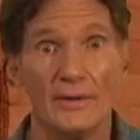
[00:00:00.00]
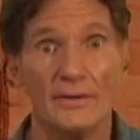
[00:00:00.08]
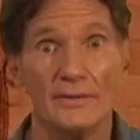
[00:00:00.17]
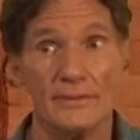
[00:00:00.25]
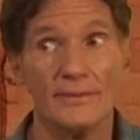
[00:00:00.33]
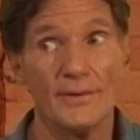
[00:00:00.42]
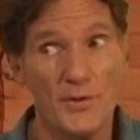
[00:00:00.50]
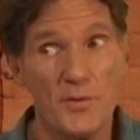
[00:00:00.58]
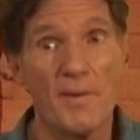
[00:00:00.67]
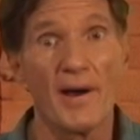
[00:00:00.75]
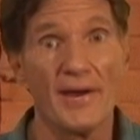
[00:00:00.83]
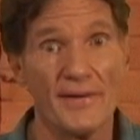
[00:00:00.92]
who
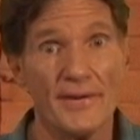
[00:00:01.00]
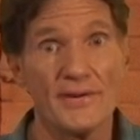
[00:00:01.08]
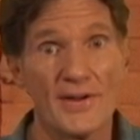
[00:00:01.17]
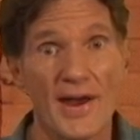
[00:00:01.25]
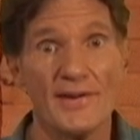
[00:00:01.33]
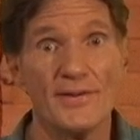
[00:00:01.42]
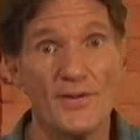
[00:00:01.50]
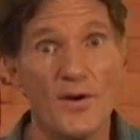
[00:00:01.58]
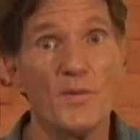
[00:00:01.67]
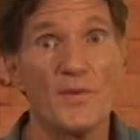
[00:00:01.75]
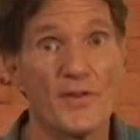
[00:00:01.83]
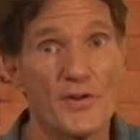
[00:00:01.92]
might decide to
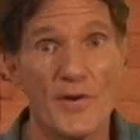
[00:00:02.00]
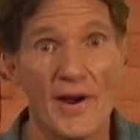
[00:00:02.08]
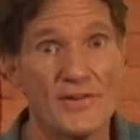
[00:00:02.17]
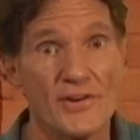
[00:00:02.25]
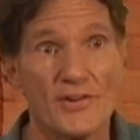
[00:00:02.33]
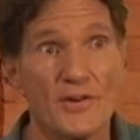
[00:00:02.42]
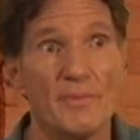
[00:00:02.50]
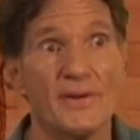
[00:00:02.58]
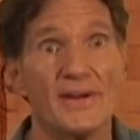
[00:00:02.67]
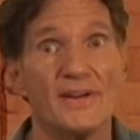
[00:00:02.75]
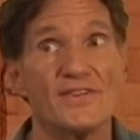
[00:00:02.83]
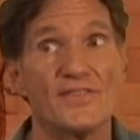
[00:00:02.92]
go with the transition
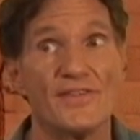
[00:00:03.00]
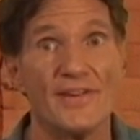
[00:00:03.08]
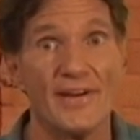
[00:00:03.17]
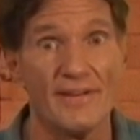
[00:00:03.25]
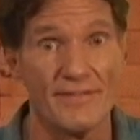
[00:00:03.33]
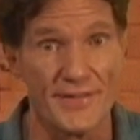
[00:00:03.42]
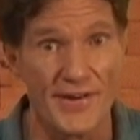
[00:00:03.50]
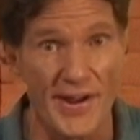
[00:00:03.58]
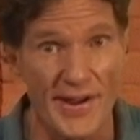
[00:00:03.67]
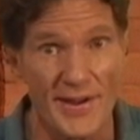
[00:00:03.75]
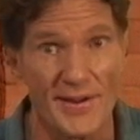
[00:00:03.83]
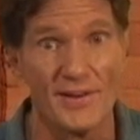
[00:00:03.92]
because they've
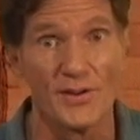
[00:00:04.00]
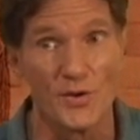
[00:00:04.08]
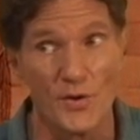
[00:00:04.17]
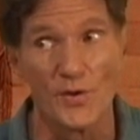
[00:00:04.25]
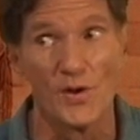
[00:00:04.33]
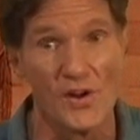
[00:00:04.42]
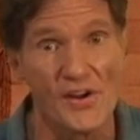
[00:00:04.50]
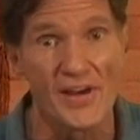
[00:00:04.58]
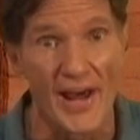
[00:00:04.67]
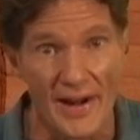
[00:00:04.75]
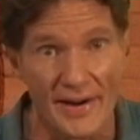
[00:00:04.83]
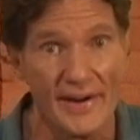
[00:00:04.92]
taken a good
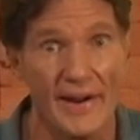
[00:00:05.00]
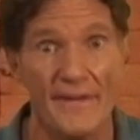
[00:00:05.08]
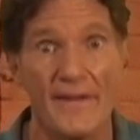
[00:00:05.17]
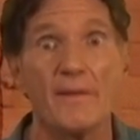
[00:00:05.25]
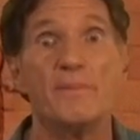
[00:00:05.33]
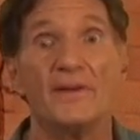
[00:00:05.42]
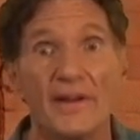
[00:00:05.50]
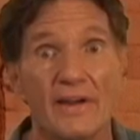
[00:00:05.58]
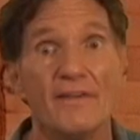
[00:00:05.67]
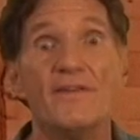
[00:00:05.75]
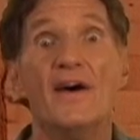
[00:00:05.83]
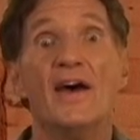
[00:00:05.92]
look at it and they
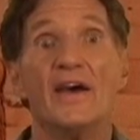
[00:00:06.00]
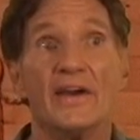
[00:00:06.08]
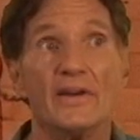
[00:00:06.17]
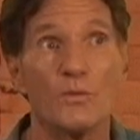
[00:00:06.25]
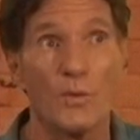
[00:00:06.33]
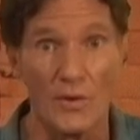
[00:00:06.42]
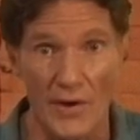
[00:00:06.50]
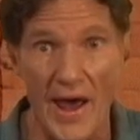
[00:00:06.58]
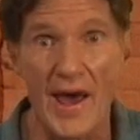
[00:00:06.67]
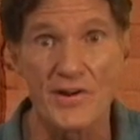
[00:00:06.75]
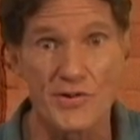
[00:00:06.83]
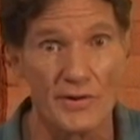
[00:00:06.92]
believe it will
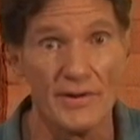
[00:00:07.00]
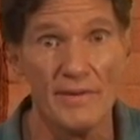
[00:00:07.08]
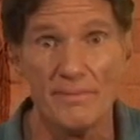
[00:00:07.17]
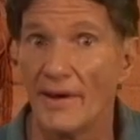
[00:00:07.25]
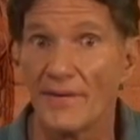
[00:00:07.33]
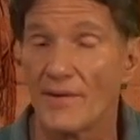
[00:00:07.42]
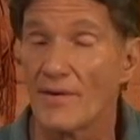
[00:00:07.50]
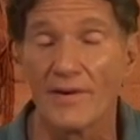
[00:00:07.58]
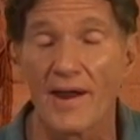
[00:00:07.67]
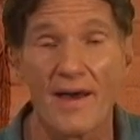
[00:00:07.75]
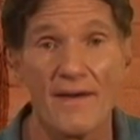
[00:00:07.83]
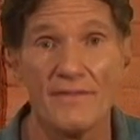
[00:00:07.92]
actually make their
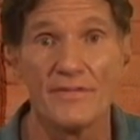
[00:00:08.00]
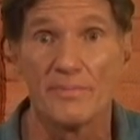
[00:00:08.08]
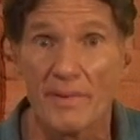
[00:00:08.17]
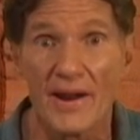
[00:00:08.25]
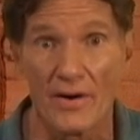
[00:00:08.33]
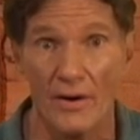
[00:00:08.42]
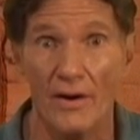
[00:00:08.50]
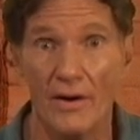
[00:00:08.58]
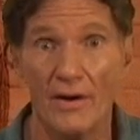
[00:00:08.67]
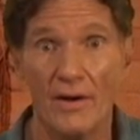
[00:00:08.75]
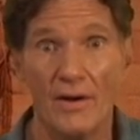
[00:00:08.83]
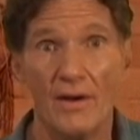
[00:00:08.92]
lives better.
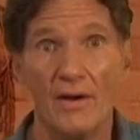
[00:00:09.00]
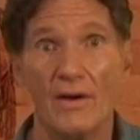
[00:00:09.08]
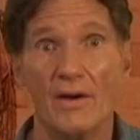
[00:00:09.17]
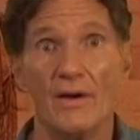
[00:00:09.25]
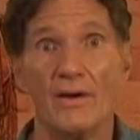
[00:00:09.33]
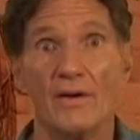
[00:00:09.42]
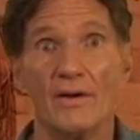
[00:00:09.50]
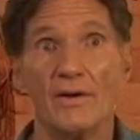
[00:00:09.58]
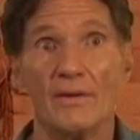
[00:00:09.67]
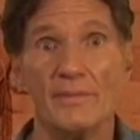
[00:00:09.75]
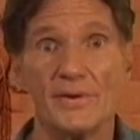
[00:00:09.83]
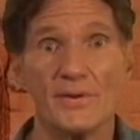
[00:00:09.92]

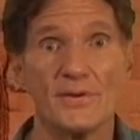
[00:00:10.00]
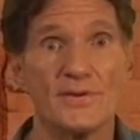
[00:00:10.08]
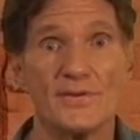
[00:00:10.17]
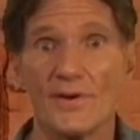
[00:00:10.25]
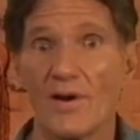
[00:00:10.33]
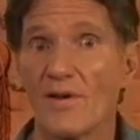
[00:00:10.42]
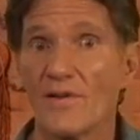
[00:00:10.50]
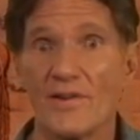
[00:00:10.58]
Because all